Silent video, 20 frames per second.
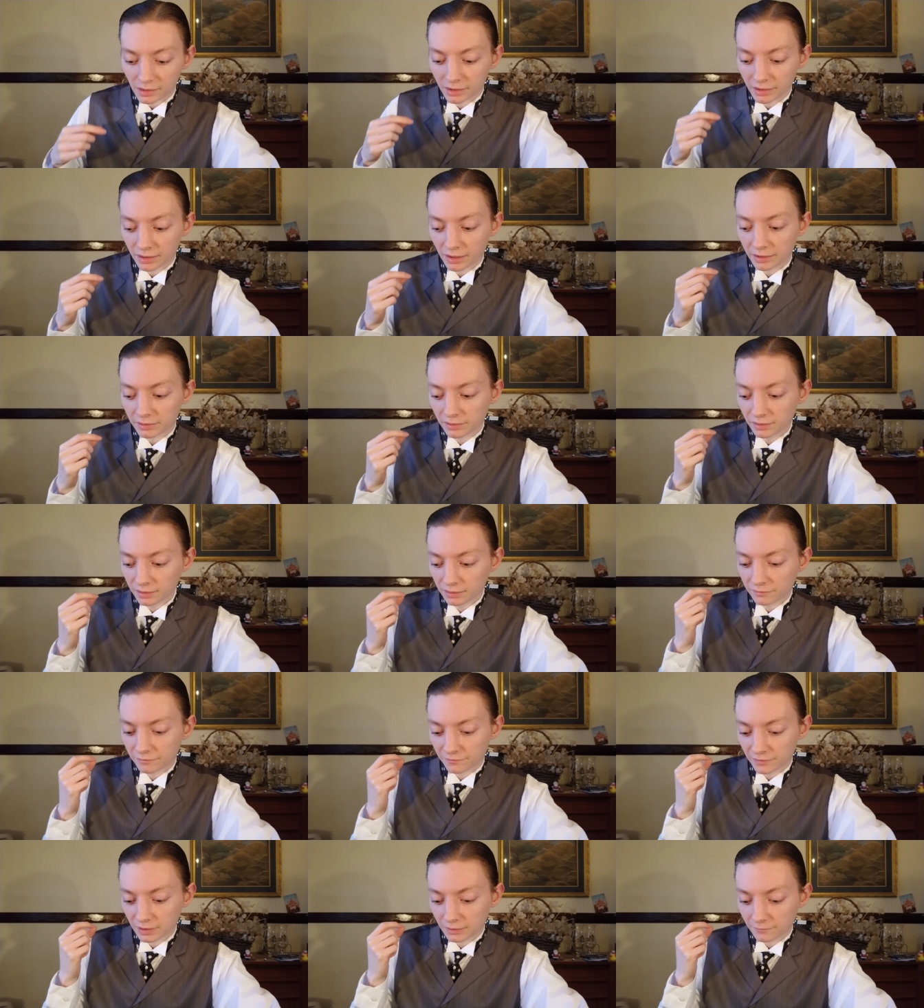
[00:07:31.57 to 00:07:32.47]
I think
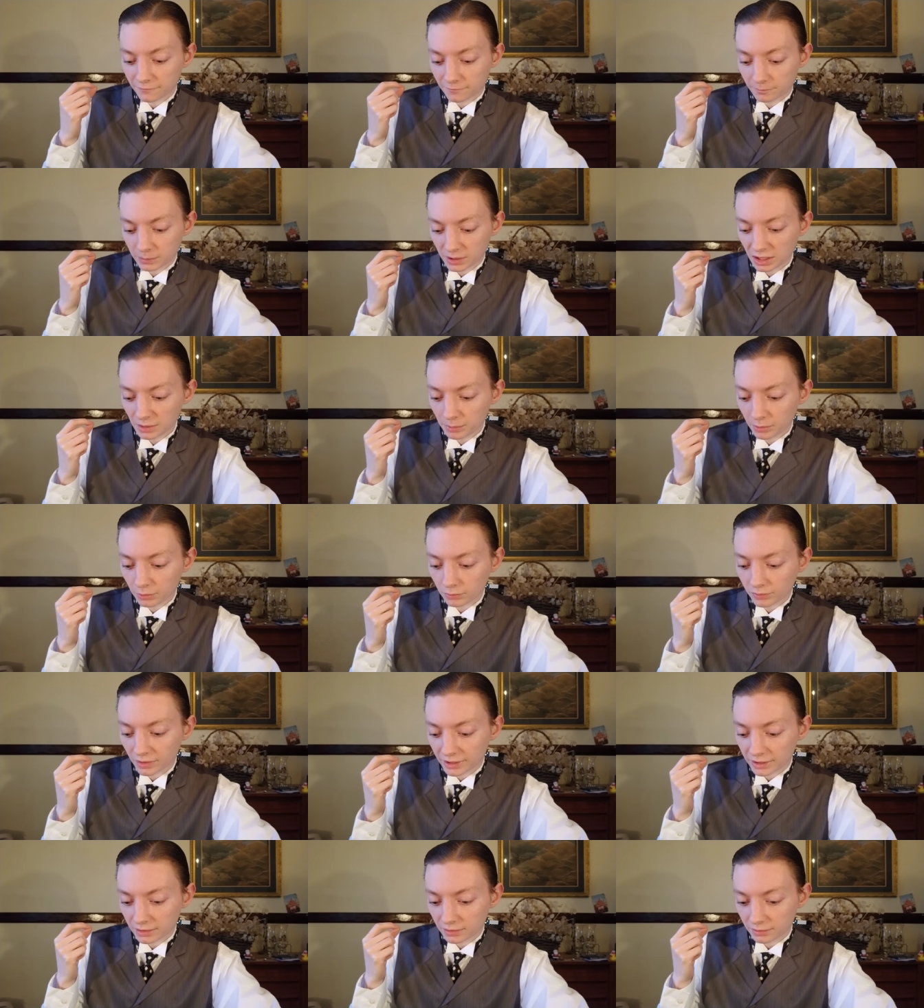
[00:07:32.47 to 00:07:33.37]
if, if people
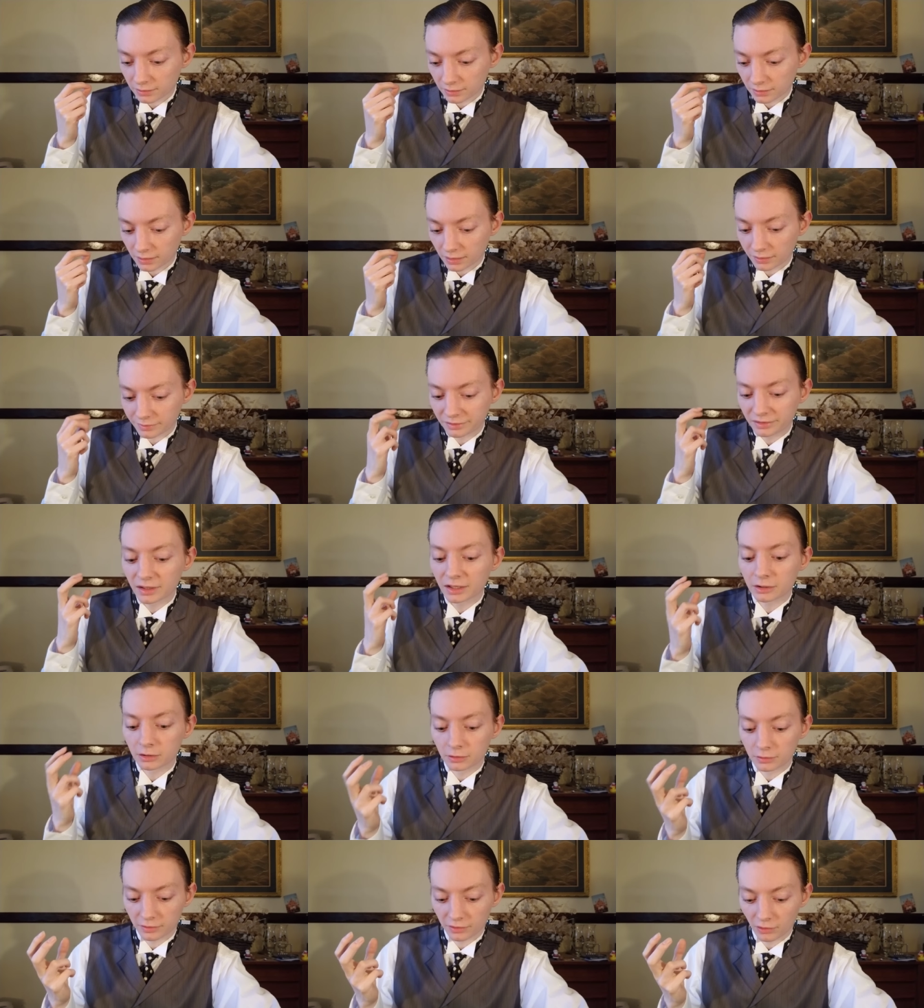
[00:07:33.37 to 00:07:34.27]
like a
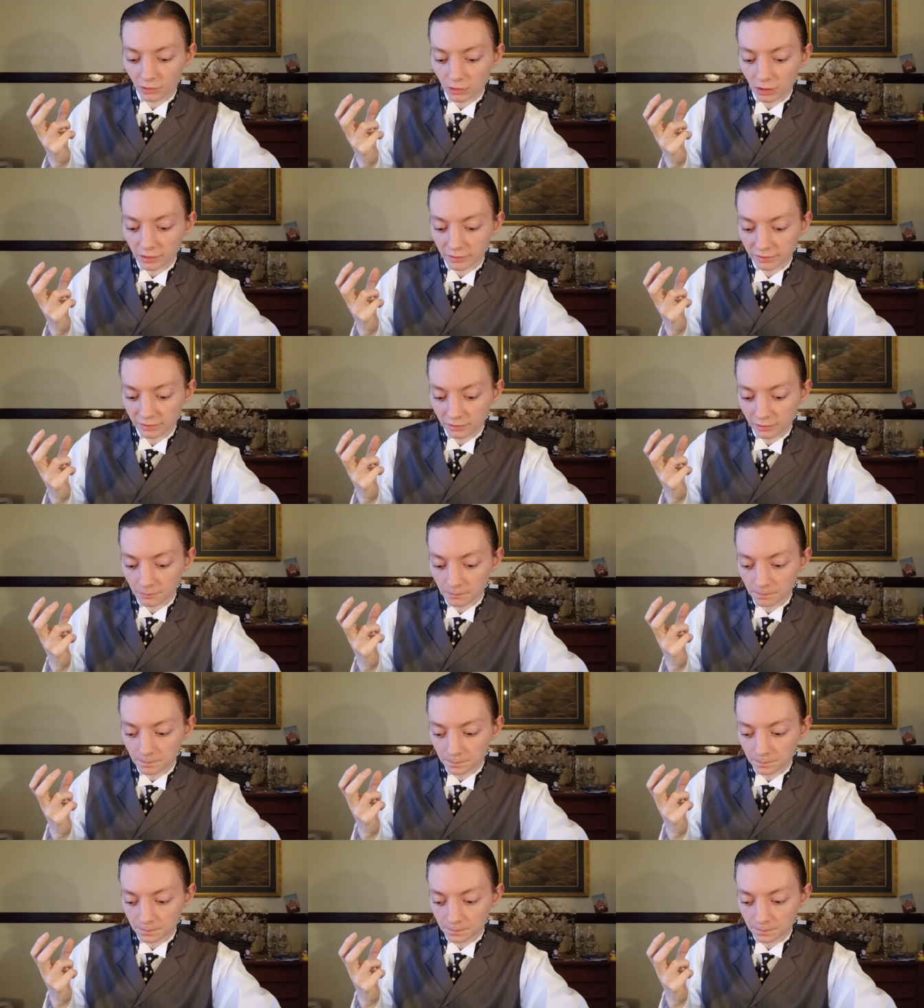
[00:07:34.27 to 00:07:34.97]
thicker sauce,